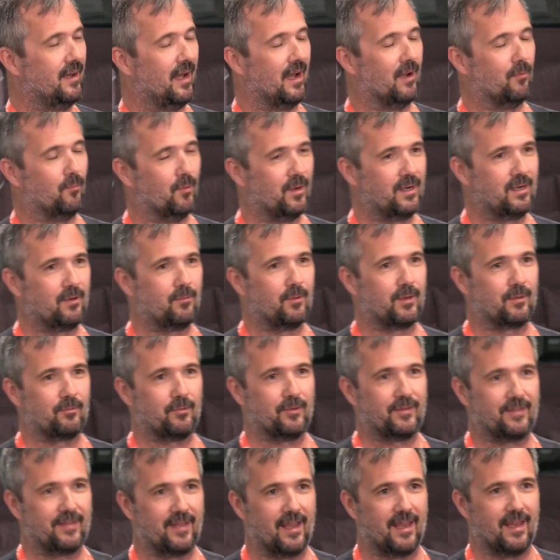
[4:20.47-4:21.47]
I wonder what it
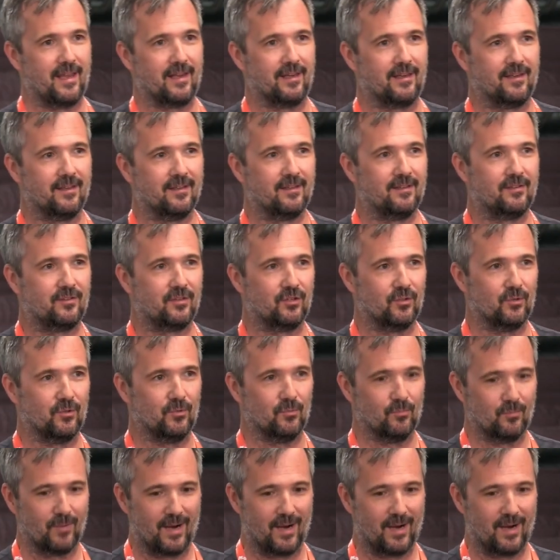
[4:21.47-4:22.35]
would take to